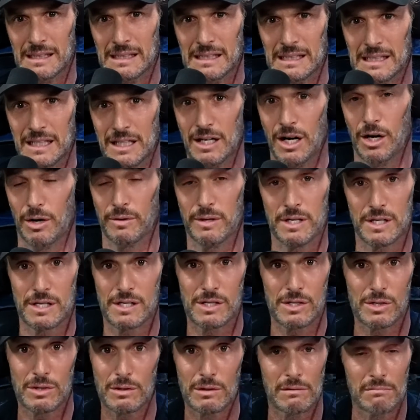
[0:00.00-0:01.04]

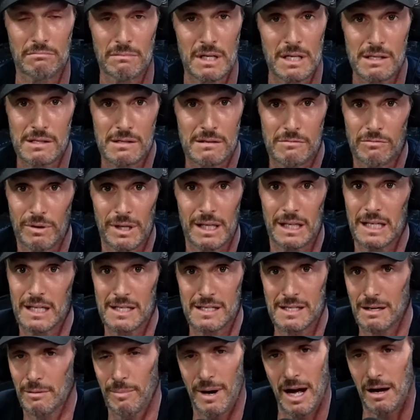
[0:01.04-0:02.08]
This really
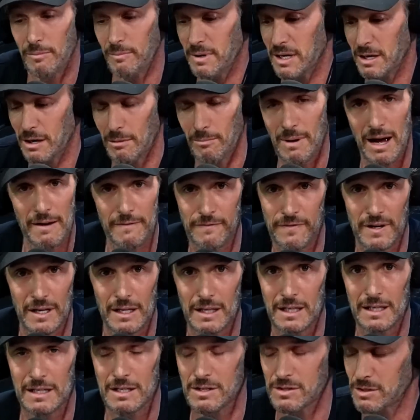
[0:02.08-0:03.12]
isn't about me or my
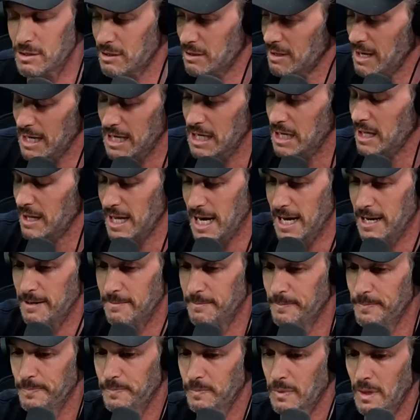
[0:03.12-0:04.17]
feelings or any of
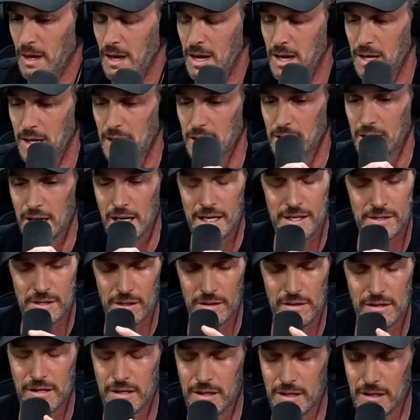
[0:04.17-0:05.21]
that. It's
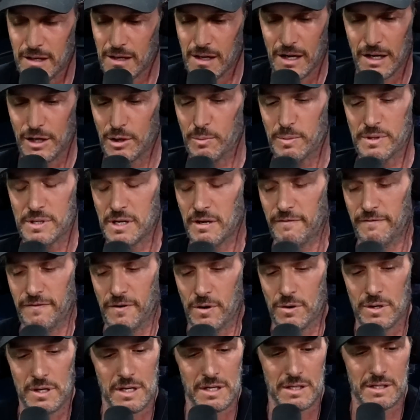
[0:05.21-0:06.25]
the 100%
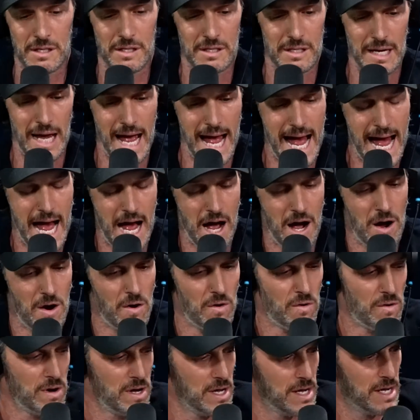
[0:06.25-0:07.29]
focus is
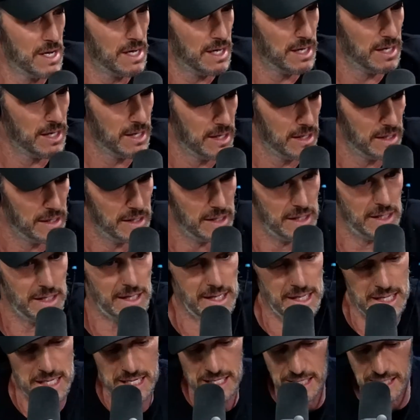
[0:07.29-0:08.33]
how
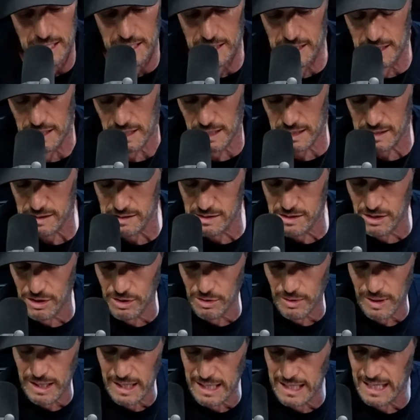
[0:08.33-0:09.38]
he is
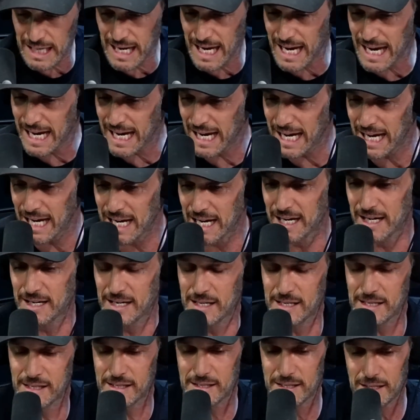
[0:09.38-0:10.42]
doing
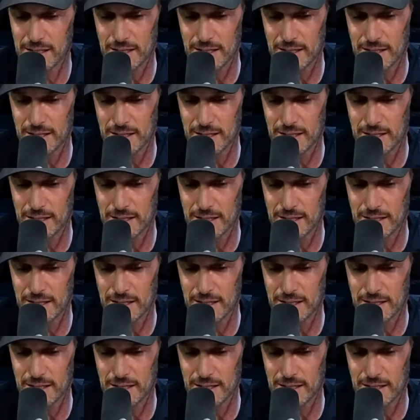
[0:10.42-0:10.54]
and,